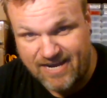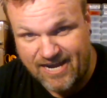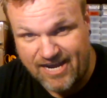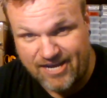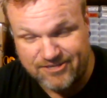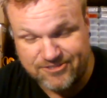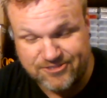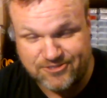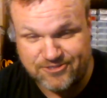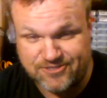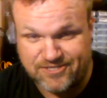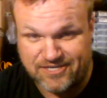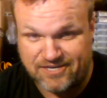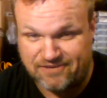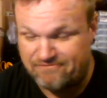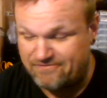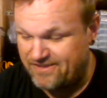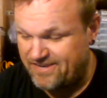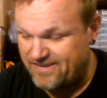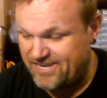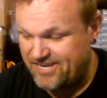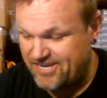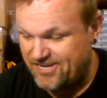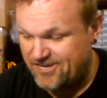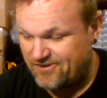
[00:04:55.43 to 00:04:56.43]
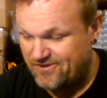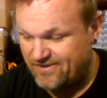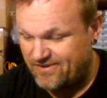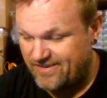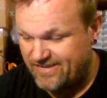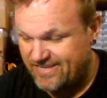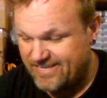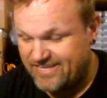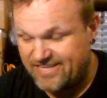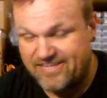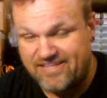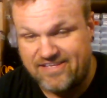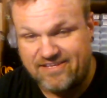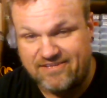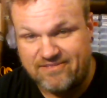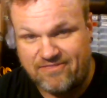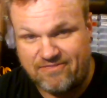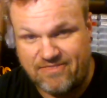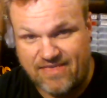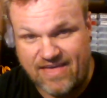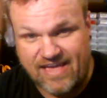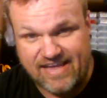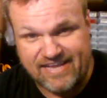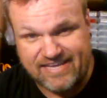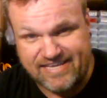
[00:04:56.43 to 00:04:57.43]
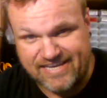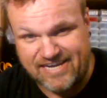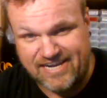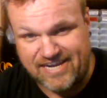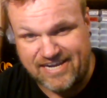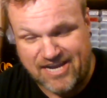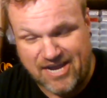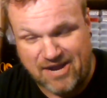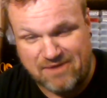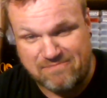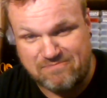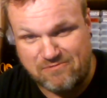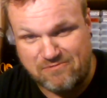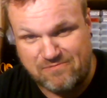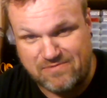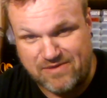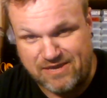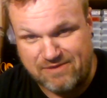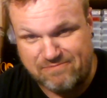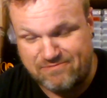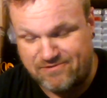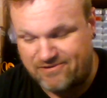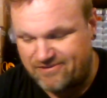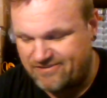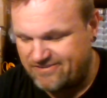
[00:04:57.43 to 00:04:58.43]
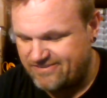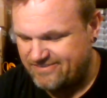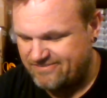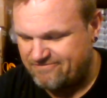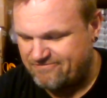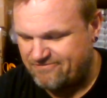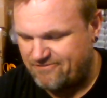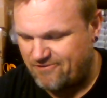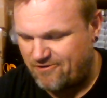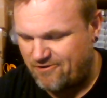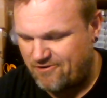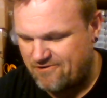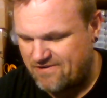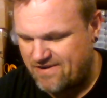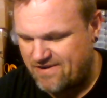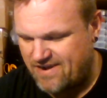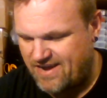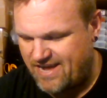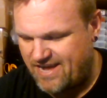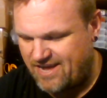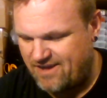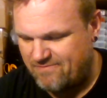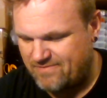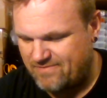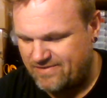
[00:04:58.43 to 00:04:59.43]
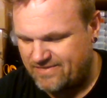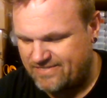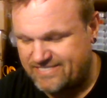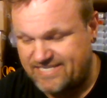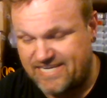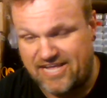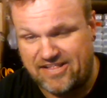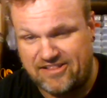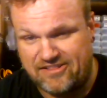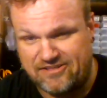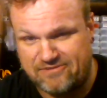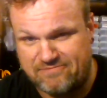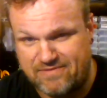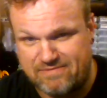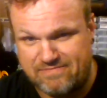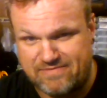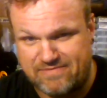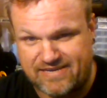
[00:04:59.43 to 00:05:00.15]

also did a video thanking a couple people for telling me,